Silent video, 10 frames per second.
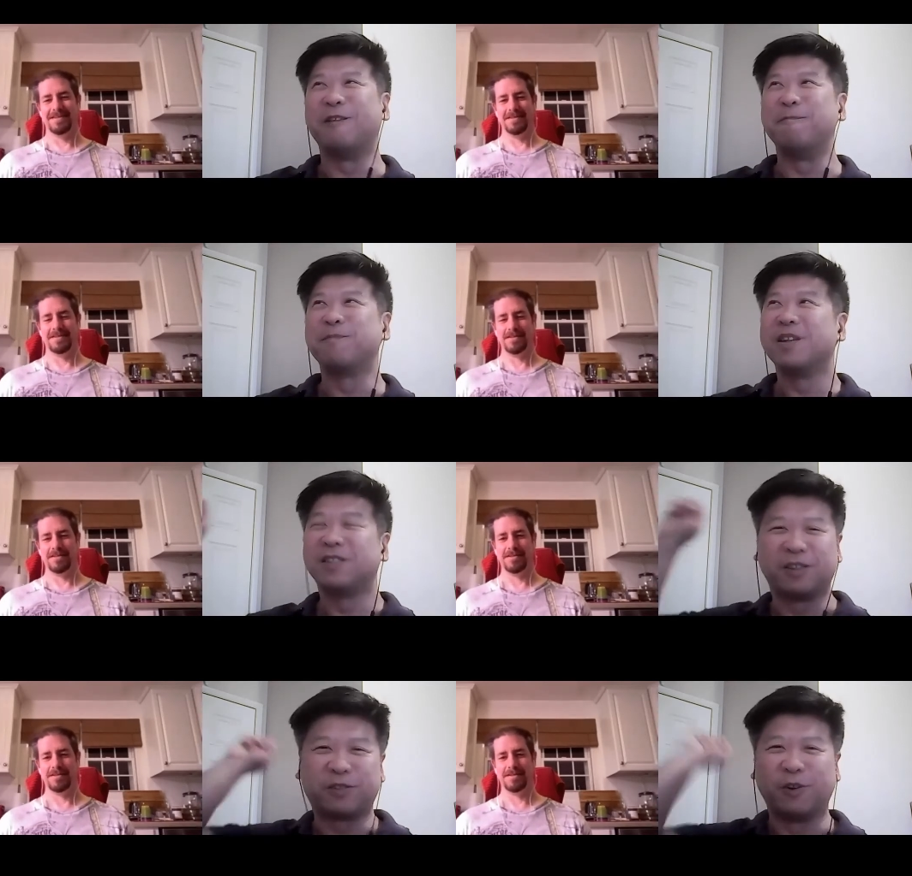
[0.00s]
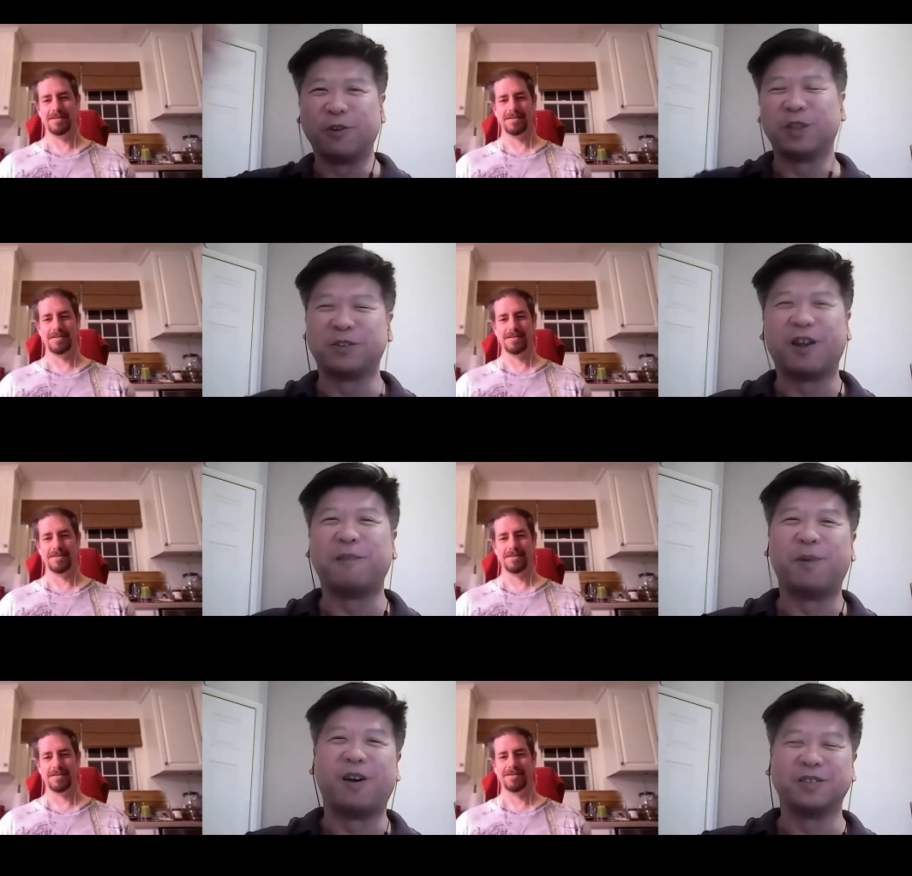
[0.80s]
Speaker 1: um, the throwing the
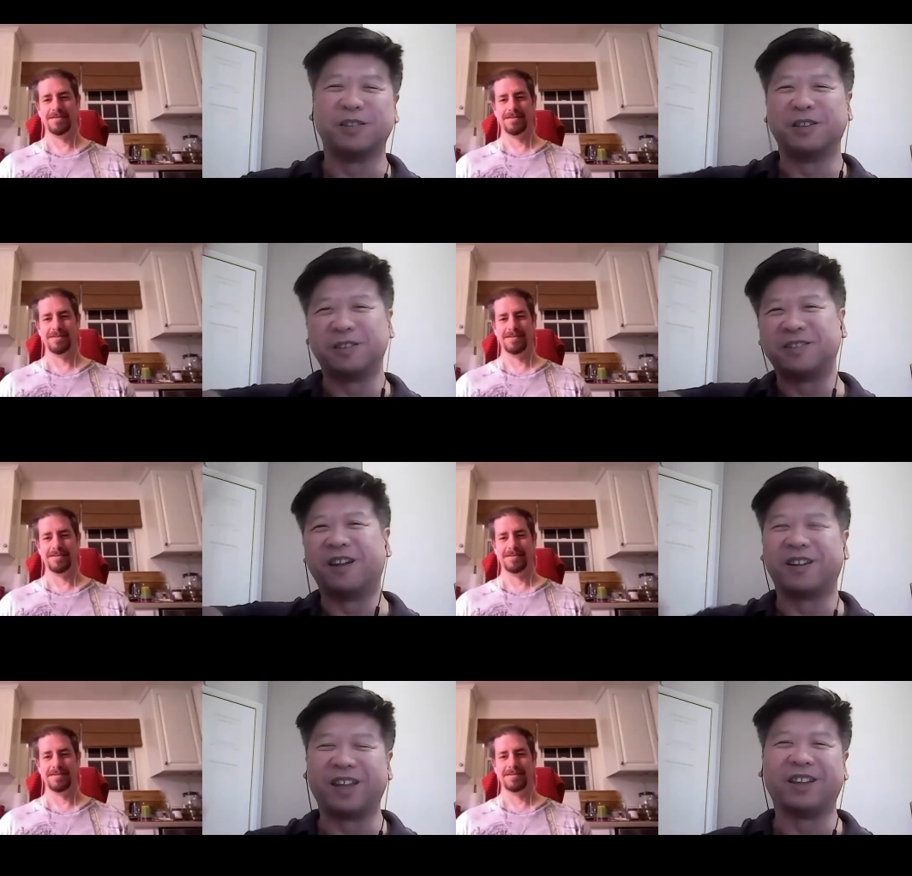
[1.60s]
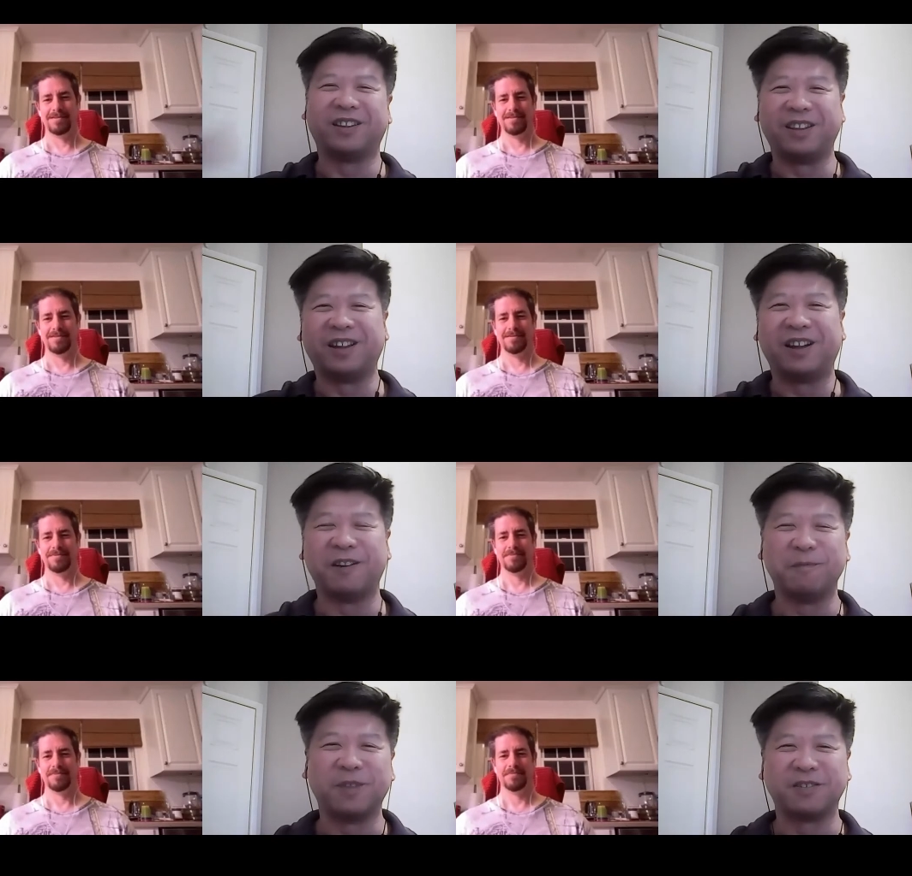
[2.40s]
softball, so the dunking the
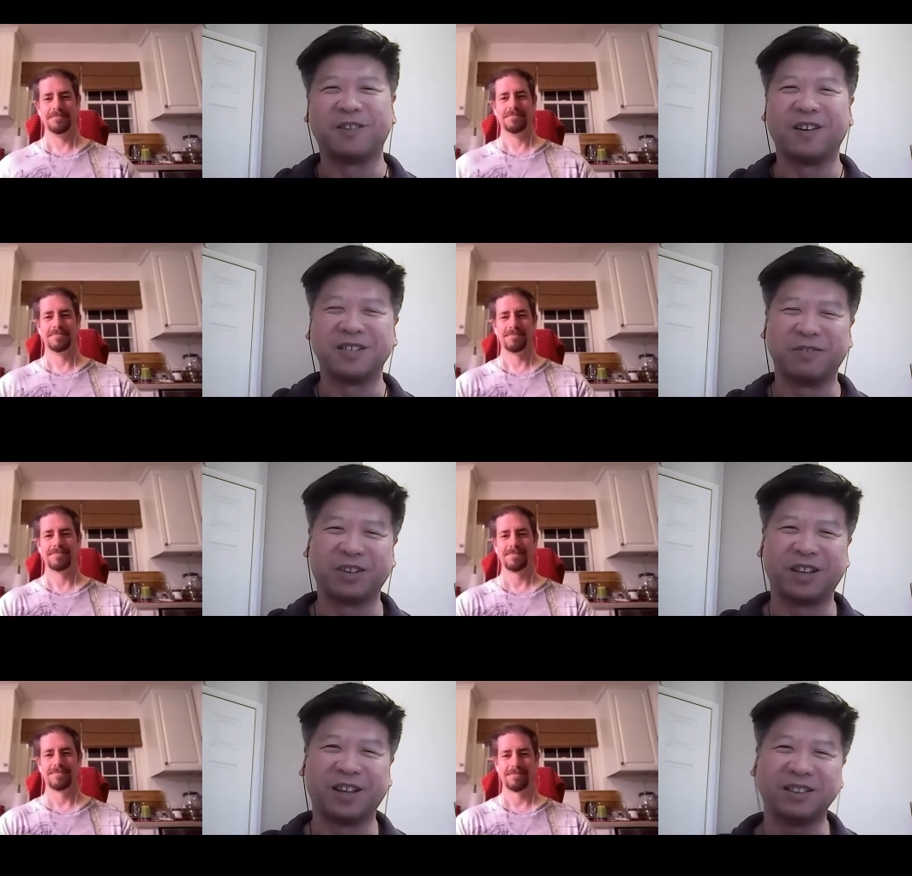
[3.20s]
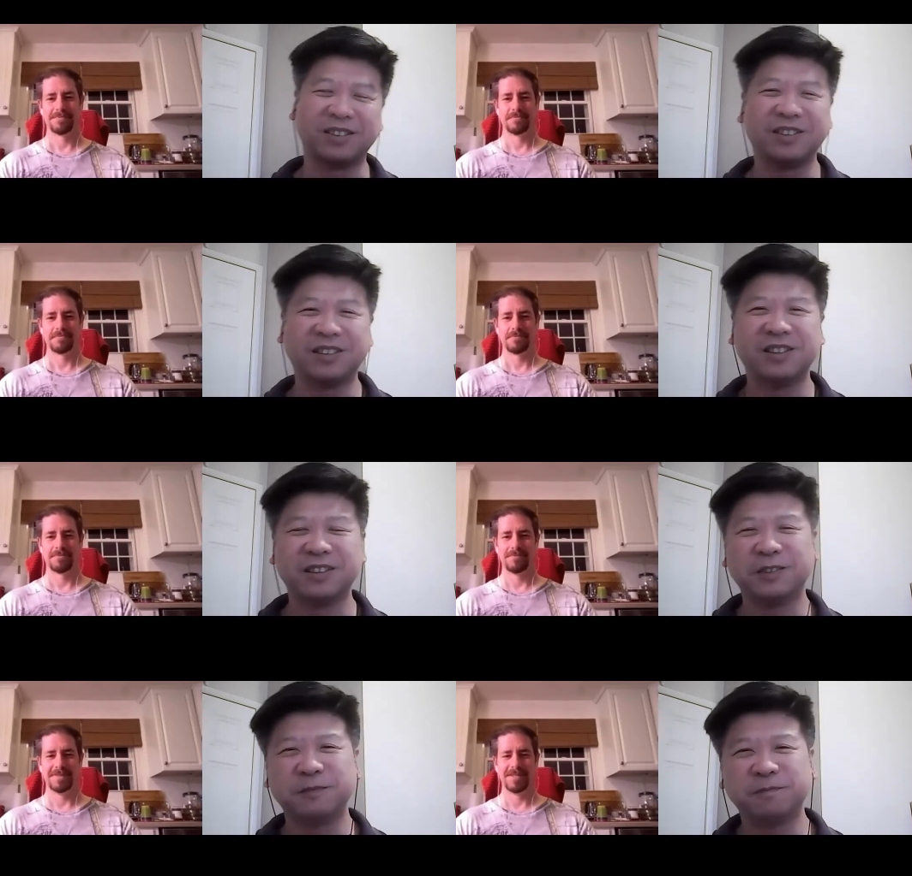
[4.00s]
uh, the star and stuff like that.
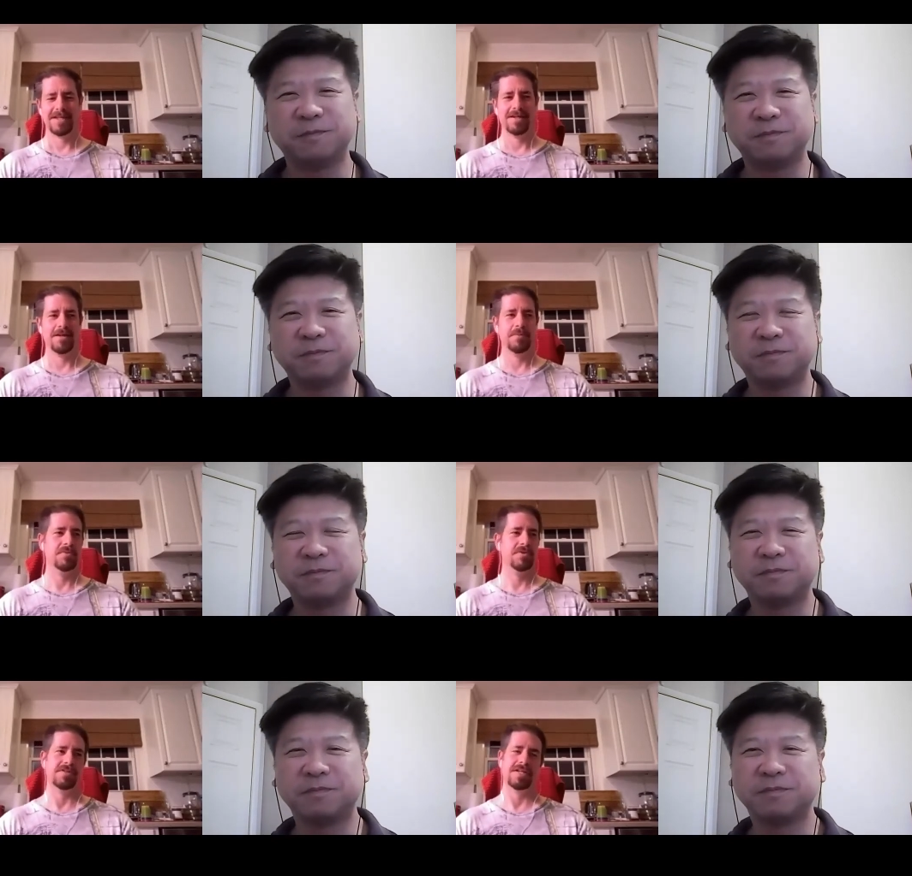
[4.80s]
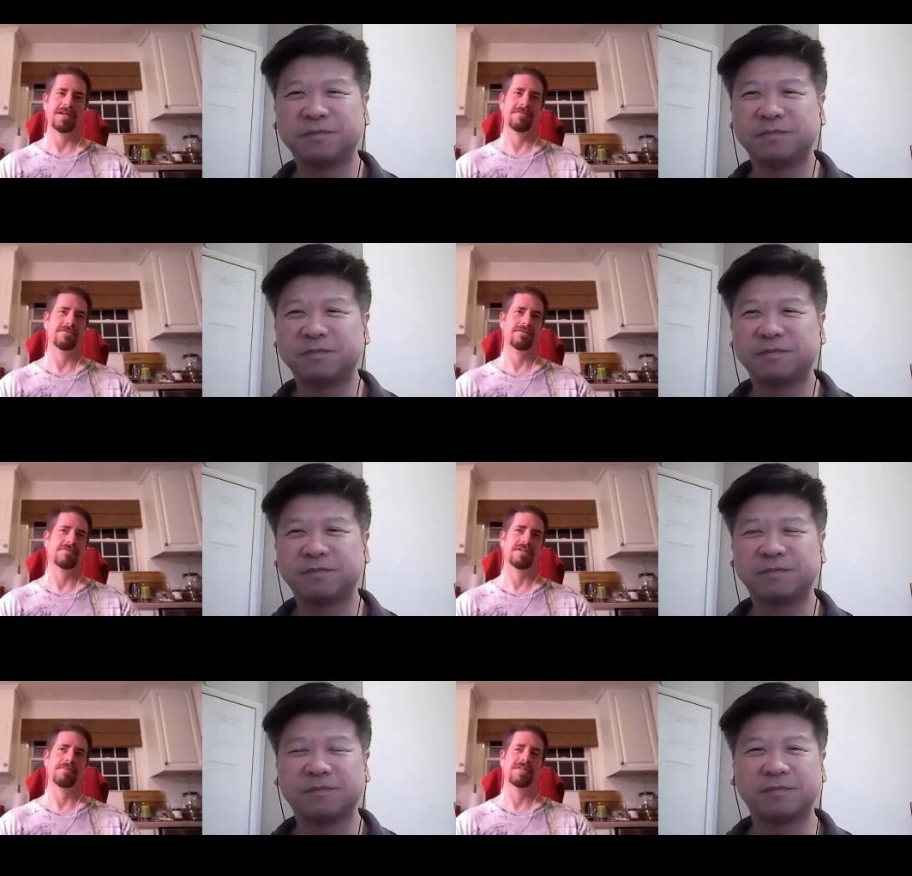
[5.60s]
Speaker 2: Yeah, I mean, we used to have sort
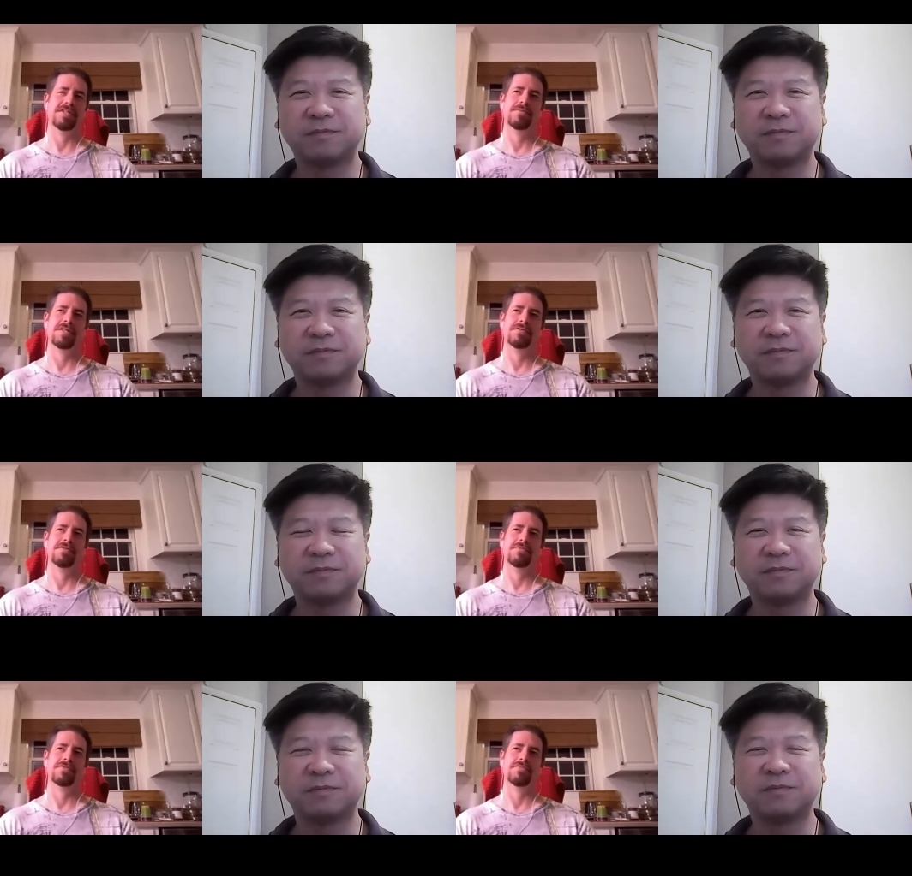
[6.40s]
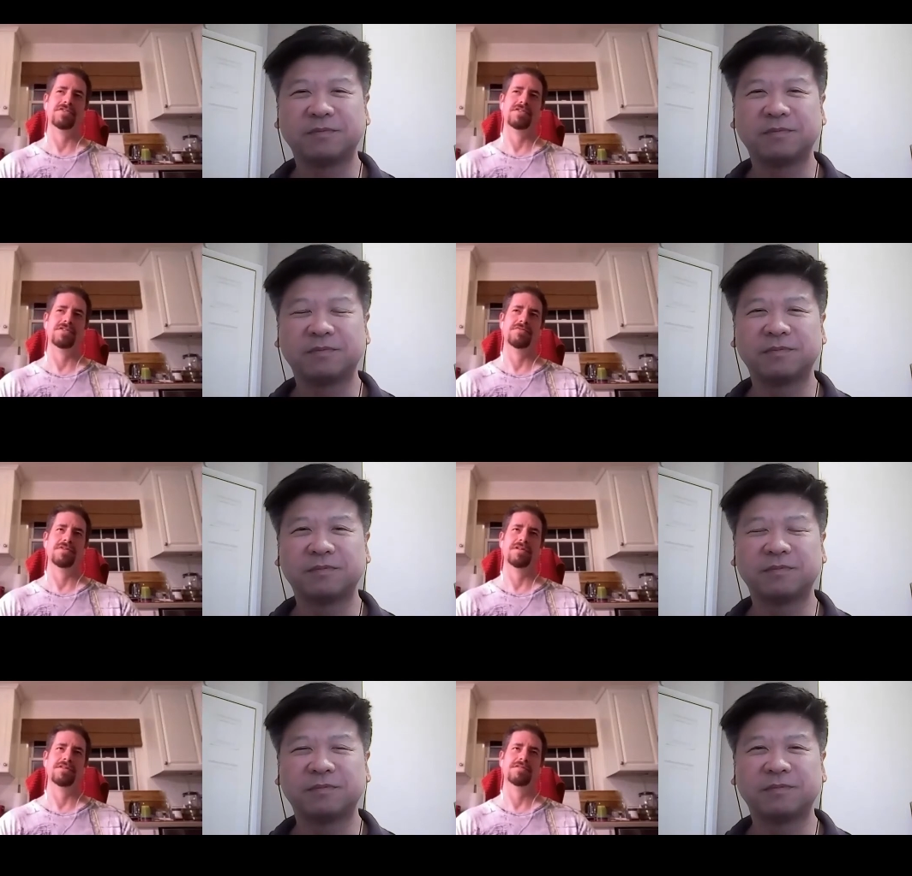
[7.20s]
of like, but they would they would often reserve for
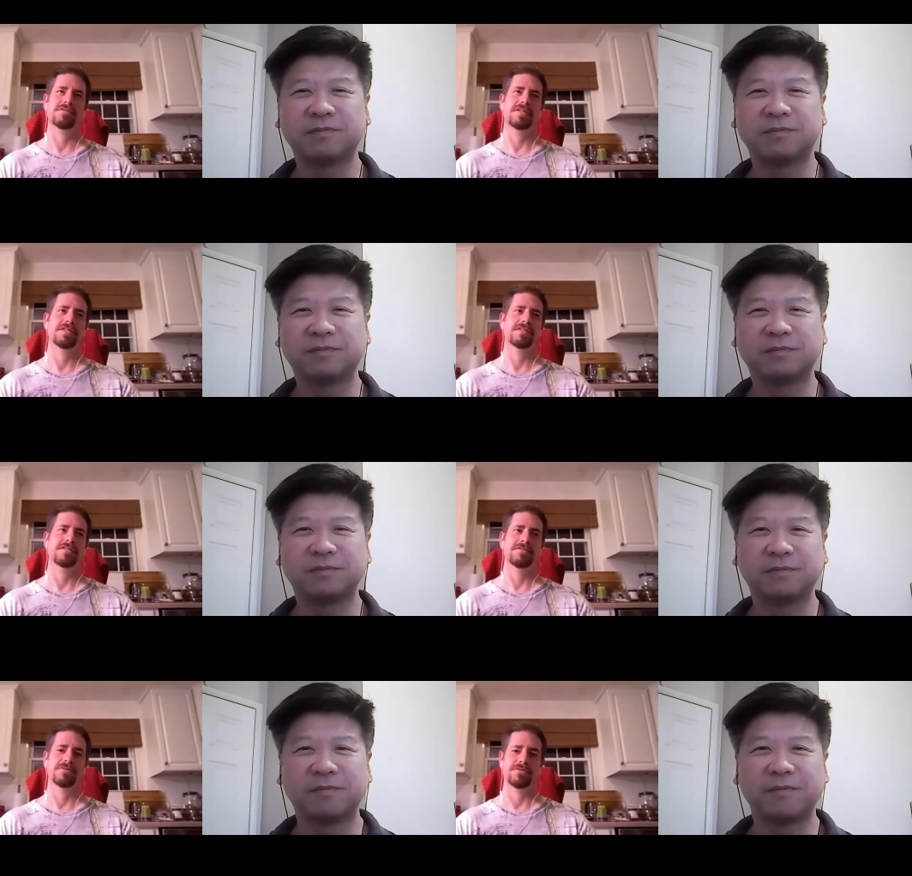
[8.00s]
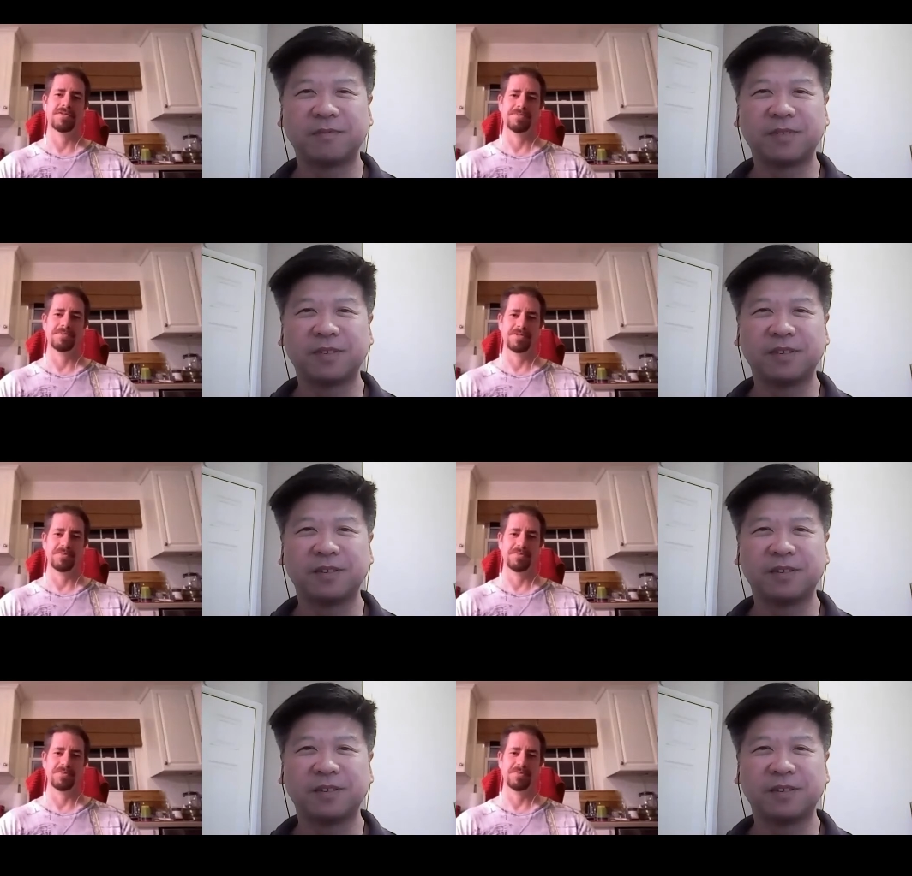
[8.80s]
like sort of Easter or Christmas.